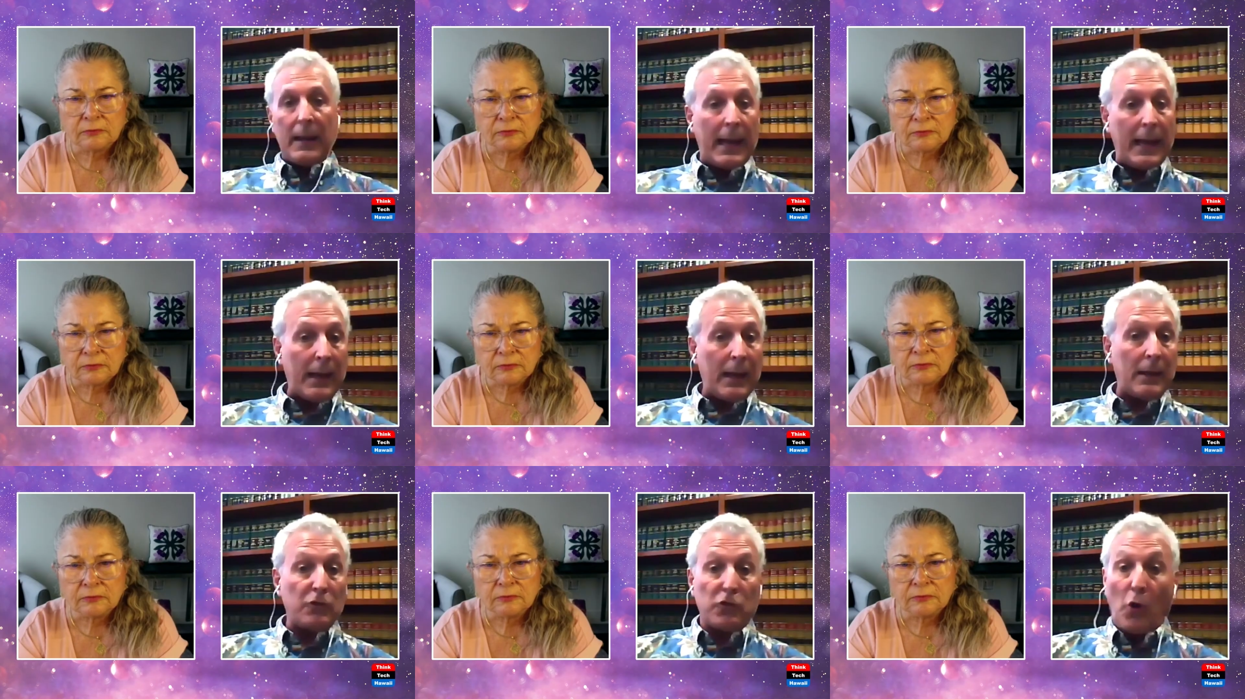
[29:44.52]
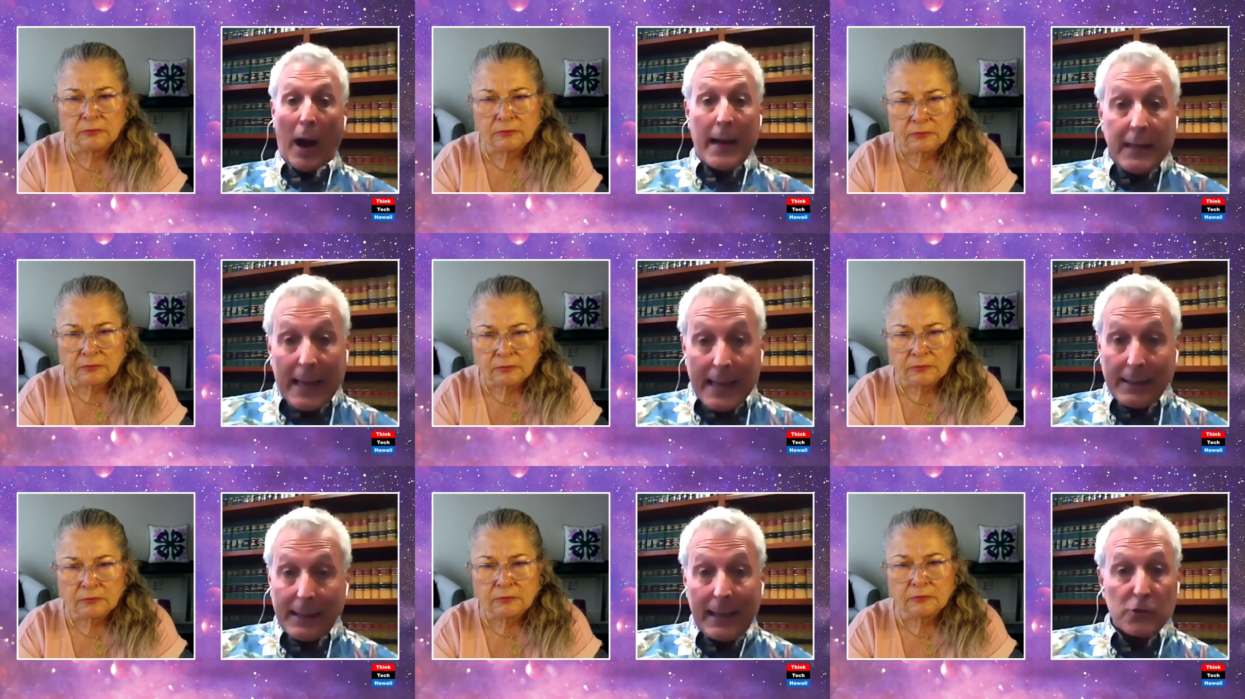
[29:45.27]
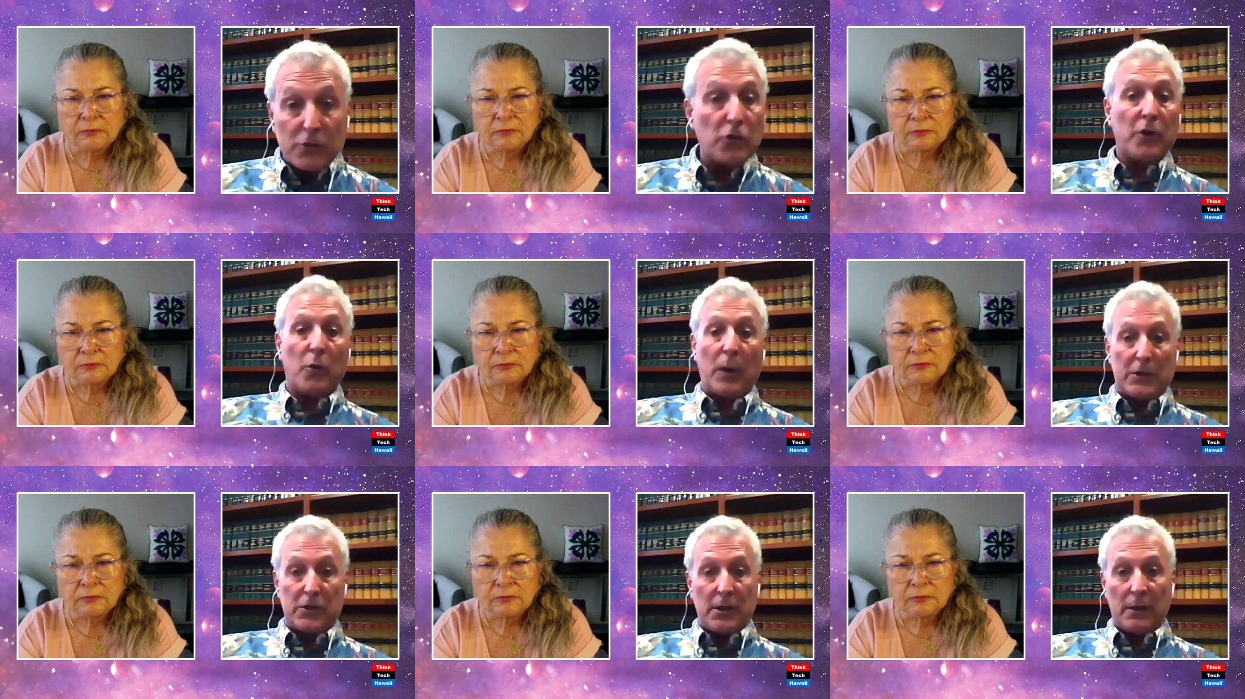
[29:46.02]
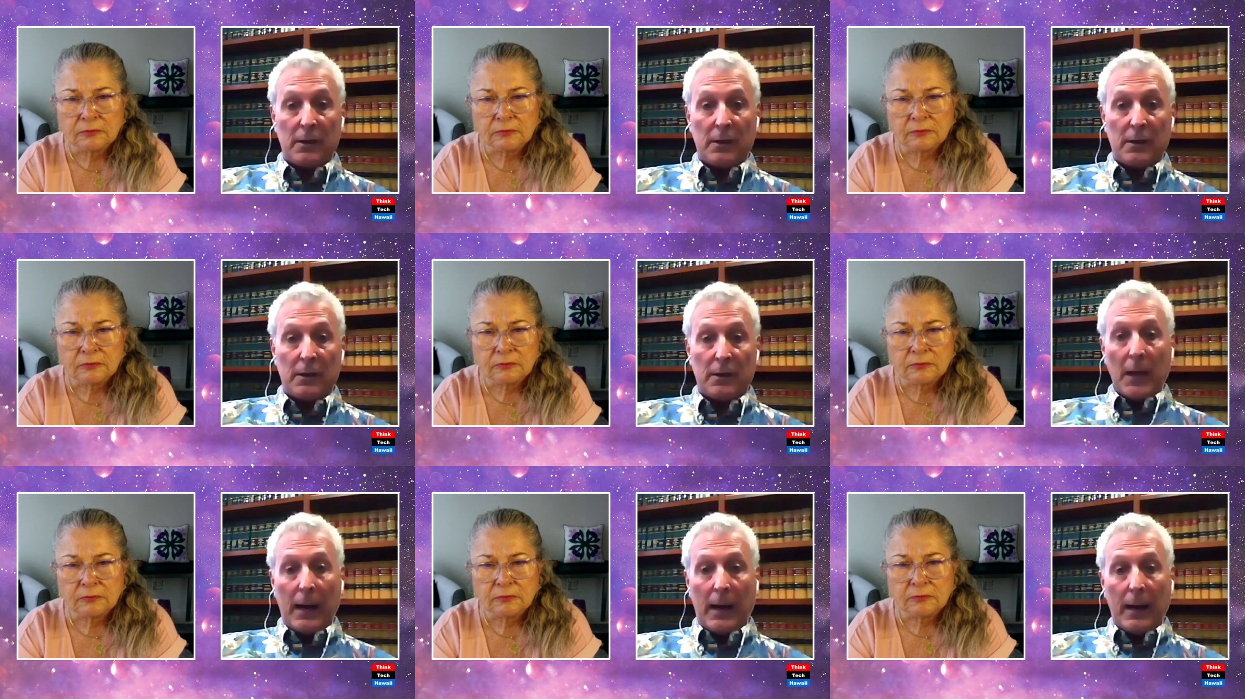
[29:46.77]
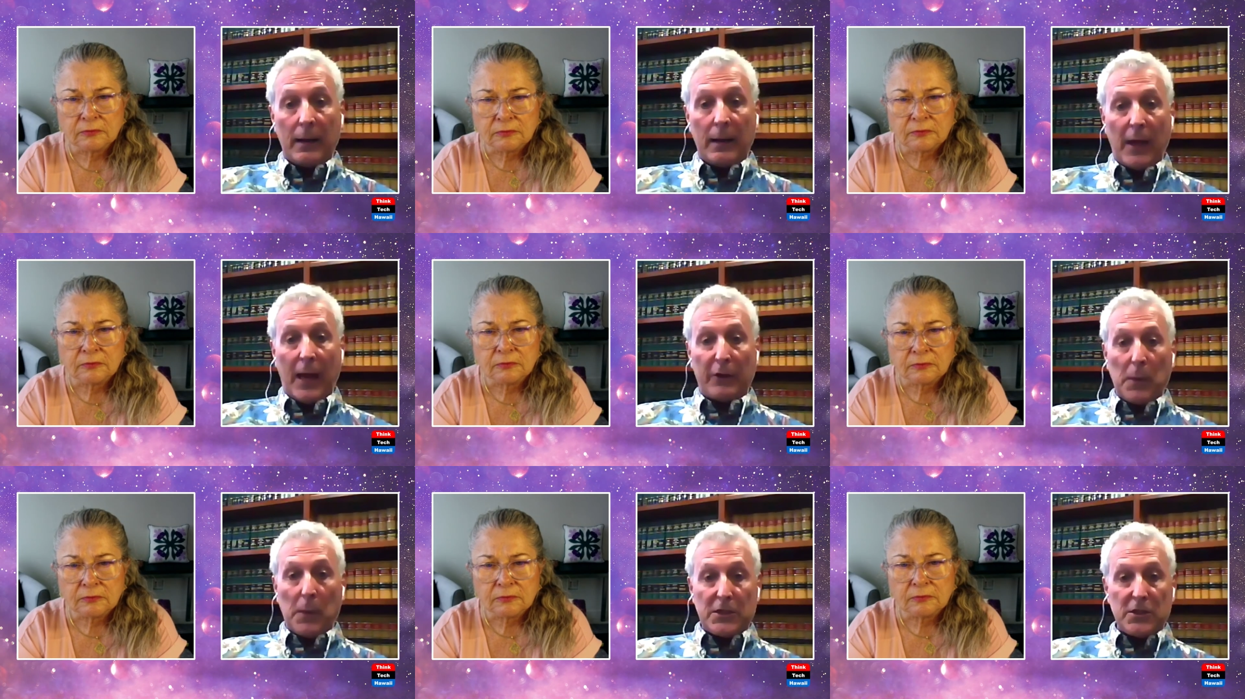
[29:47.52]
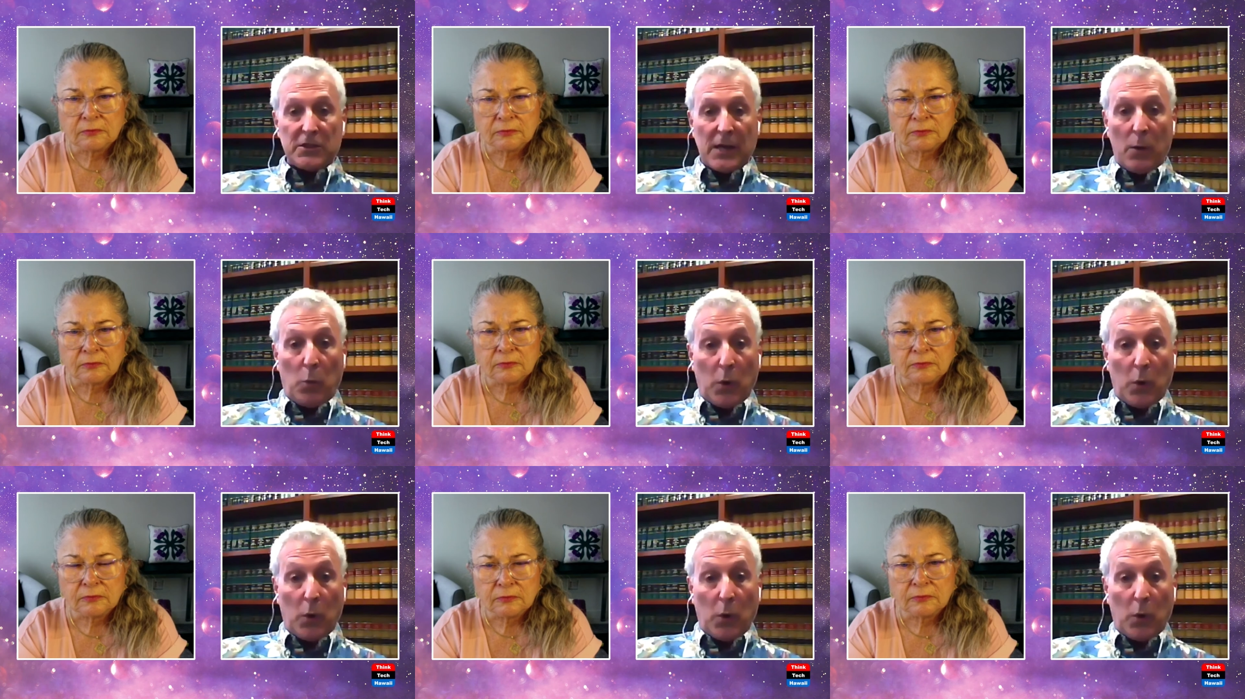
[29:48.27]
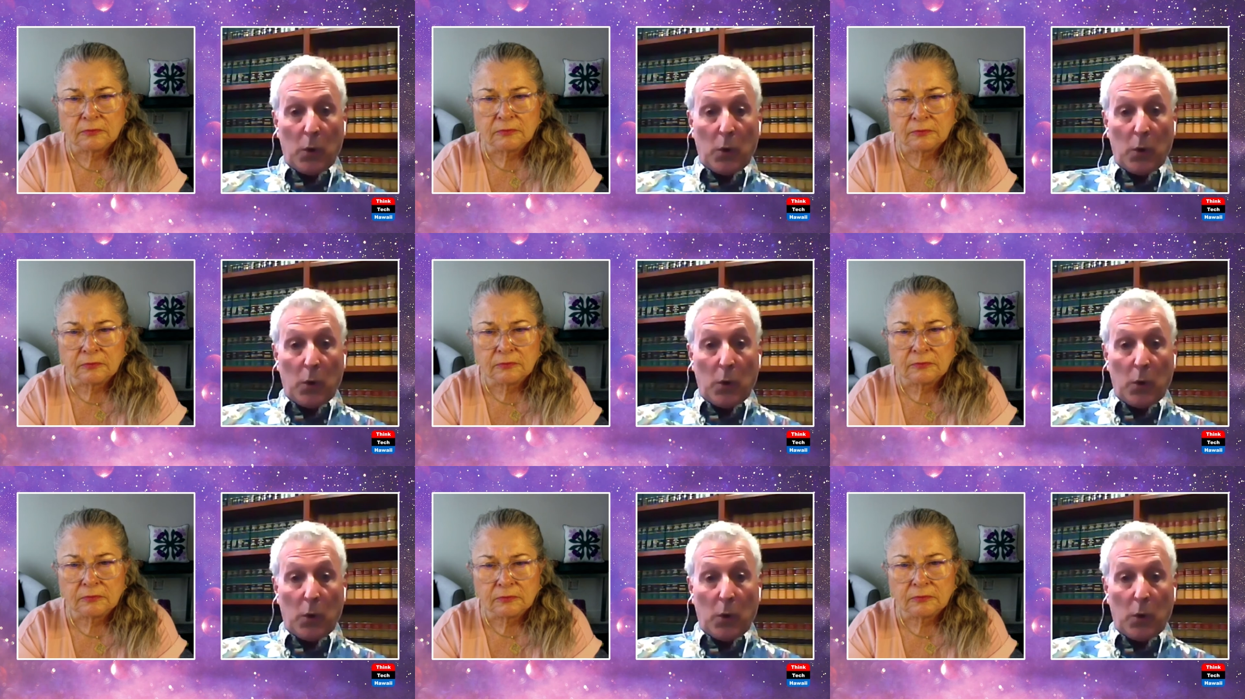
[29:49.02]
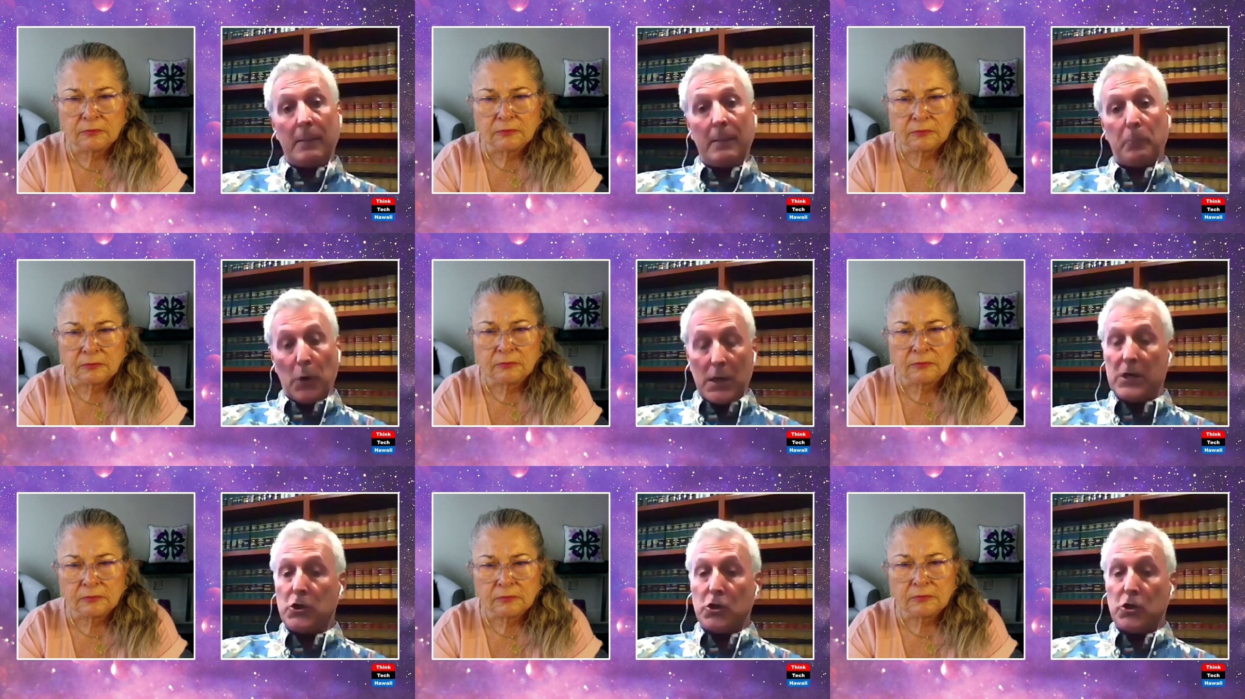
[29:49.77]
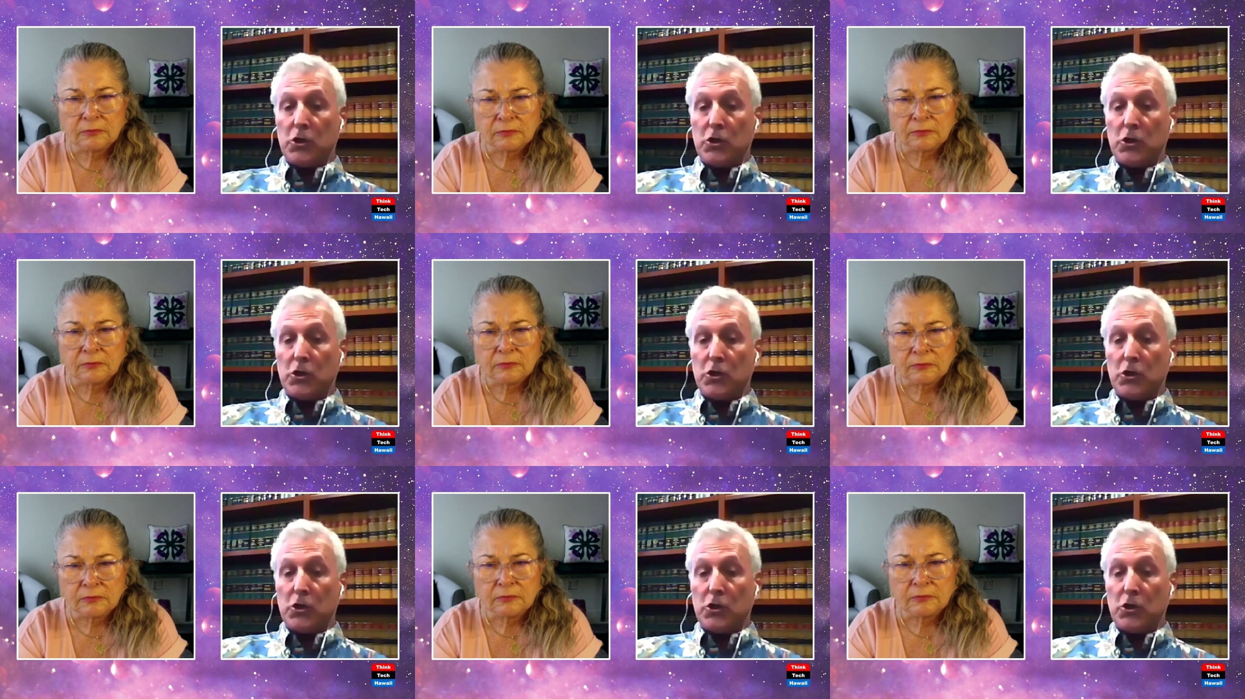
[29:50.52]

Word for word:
Speaker 1: And so I can't answer the question uh, as much as I wish I could, but I'm pretty sure